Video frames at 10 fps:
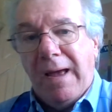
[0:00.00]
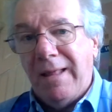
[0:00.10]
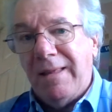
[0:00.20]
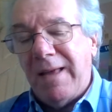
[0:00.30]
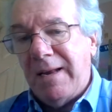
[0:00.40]

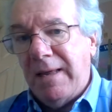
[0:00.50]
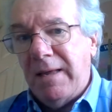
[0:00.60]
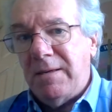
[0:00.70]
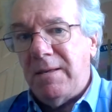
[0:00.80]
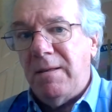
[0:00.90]
and that
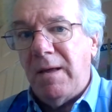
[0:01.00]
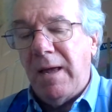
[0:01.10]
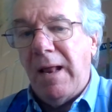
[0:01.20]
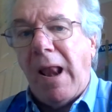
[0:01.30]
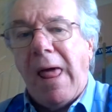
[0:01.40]
is
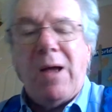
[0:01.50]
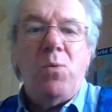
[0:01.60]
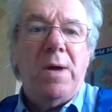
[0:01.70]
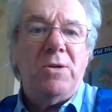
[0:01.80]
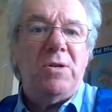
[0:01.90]
the
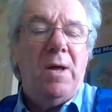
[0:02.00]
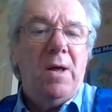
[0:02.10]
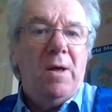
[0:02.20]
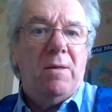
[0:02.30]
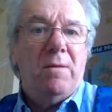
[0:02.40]
language
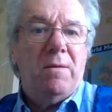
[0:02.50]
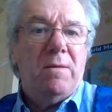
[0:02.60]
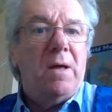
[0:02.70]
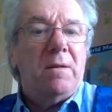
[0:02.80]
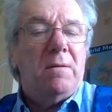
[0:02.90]

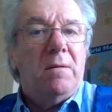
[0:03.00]
that